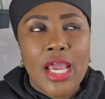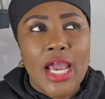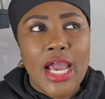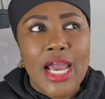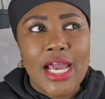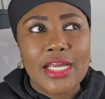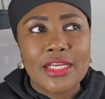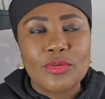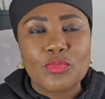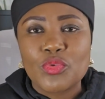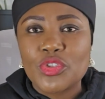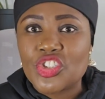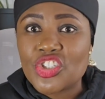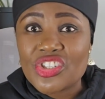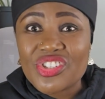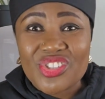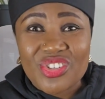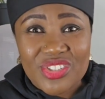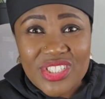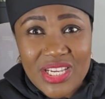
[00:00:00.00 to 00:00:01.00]
And with
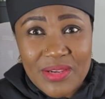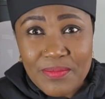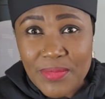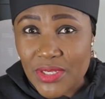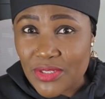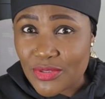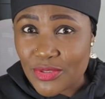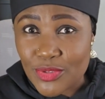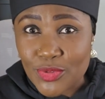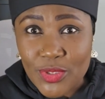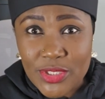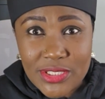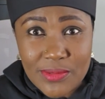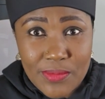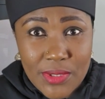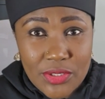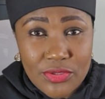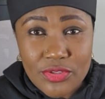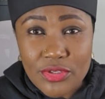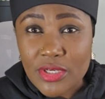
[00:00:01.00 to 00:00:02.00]
just your £10 or
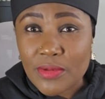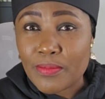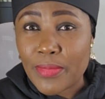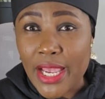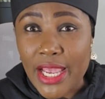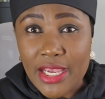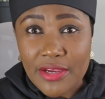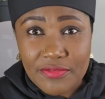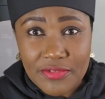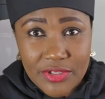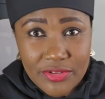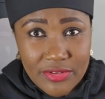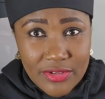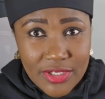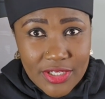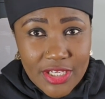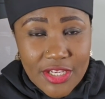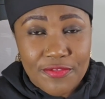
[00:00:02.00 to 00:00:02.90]
£20, you can buy everything.